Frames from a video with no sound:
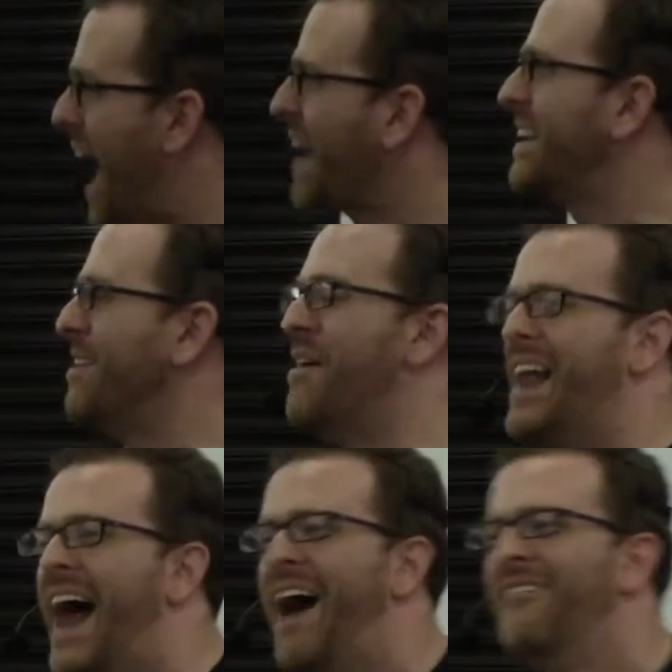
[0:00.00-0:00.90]
acne
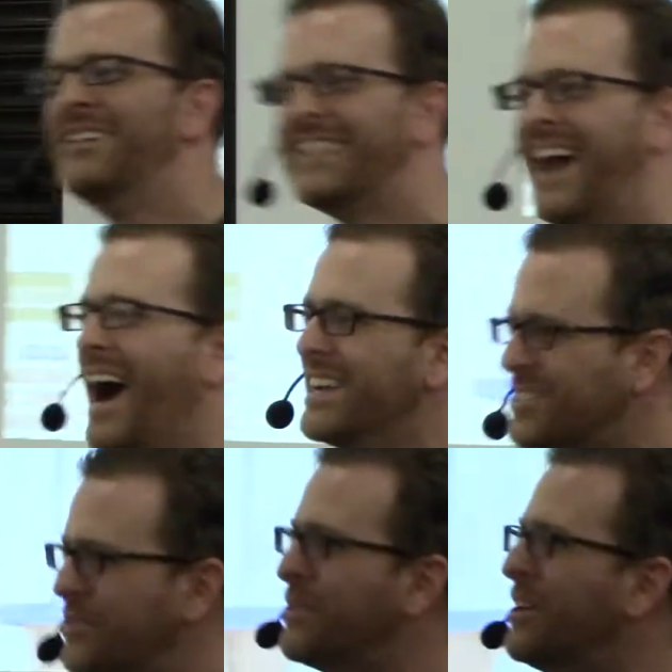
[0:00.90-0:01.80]
when I was in high
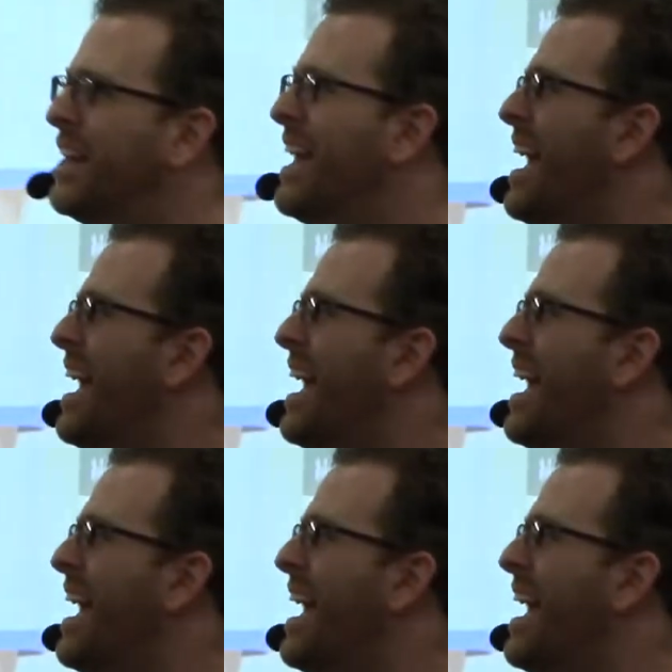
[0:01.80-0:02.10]
school,